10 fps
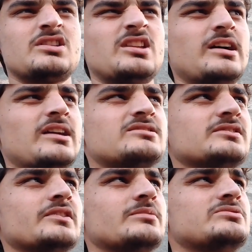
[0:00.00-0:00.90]
not
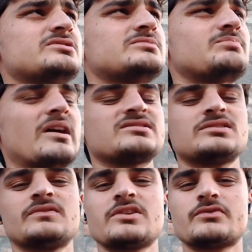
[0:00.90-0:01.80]
actively, just
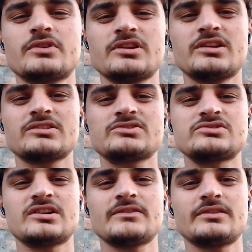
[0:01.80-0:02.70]
passively reading
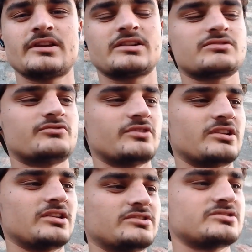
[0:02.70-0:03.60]
stuff, like
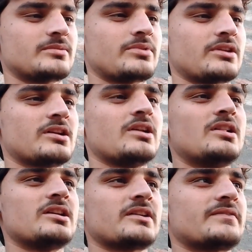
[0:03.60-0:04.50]
reading something.
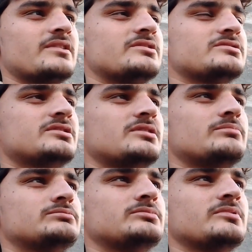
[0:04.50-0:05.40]
Like if there's a
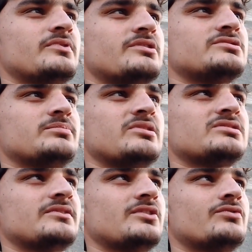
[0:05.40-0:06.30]

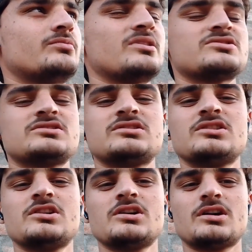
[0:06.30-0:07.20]
piece of information,
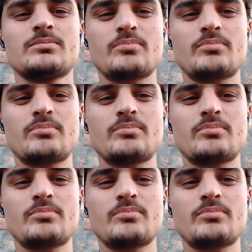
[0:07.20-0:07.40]
a